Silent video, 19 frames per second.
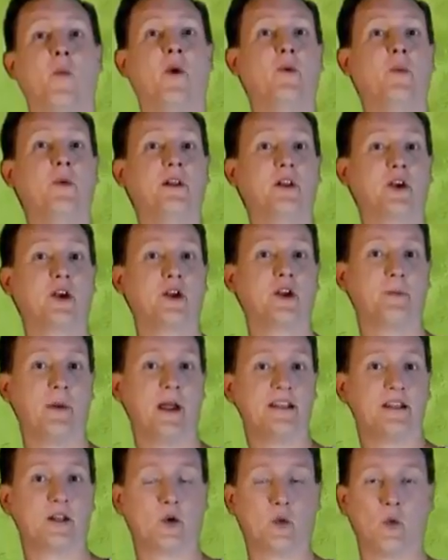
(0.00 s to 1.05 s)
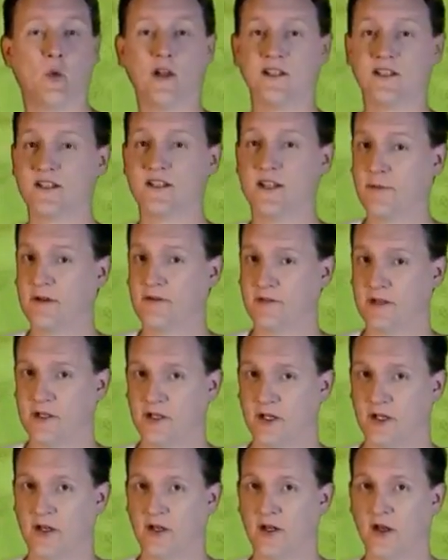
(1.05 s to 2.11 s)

When we learned basic one-step division,